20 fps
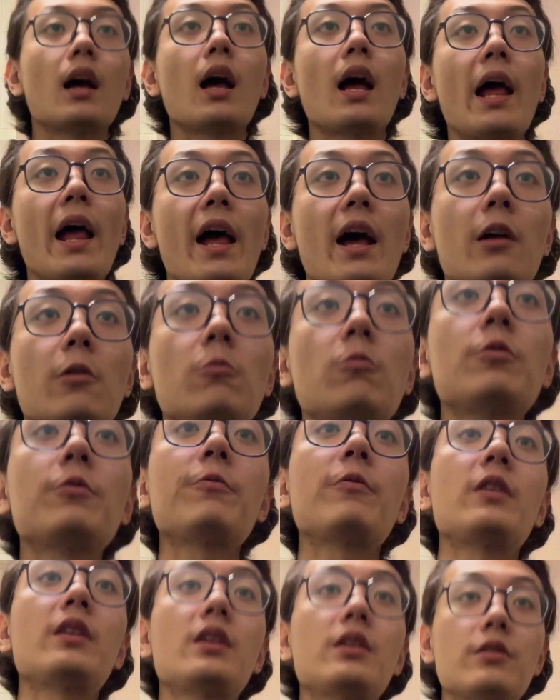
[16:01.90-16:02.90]
And what
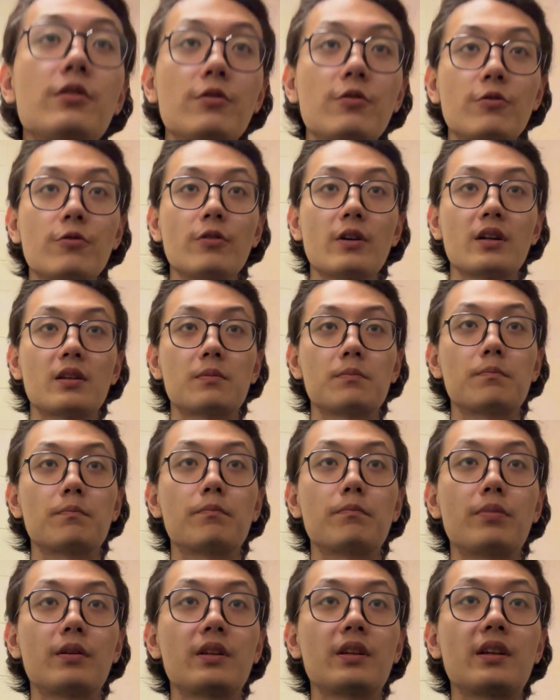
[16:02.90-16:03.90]
we need to do is
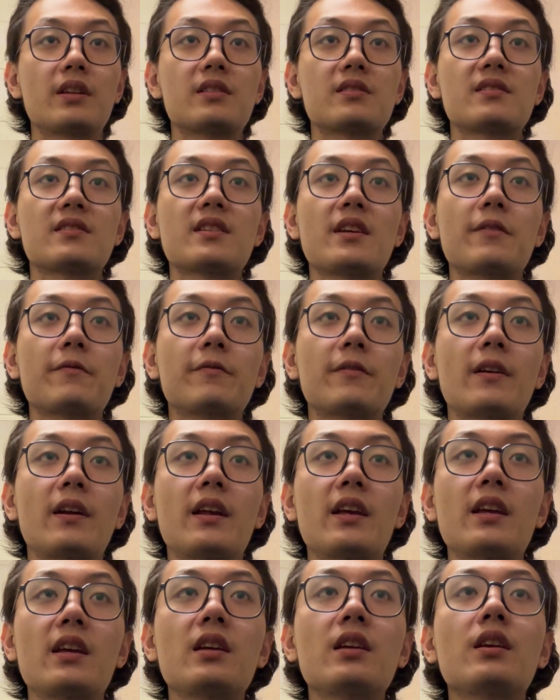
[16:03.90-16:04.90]
put it
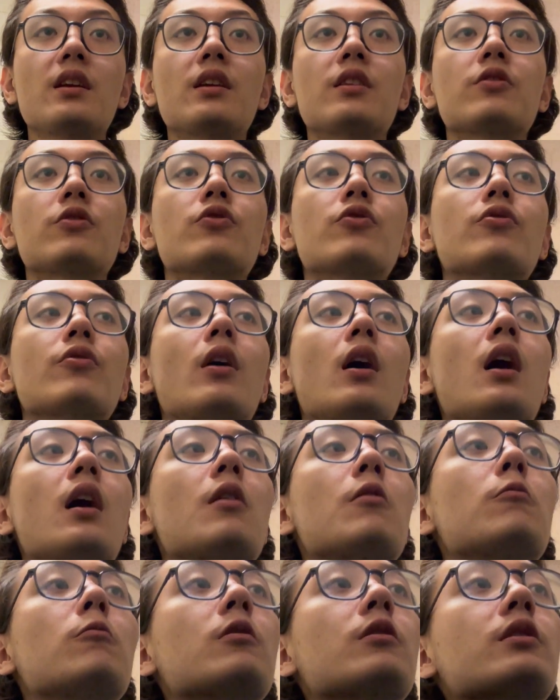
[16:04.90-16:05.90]
safely into
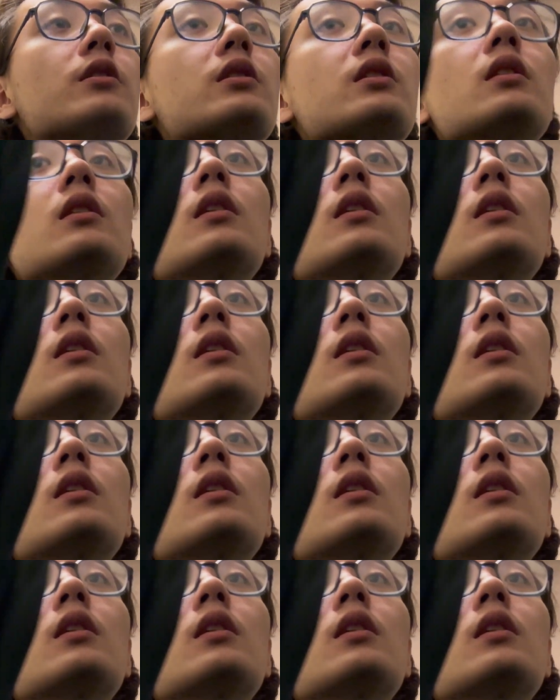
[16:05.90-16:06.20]
our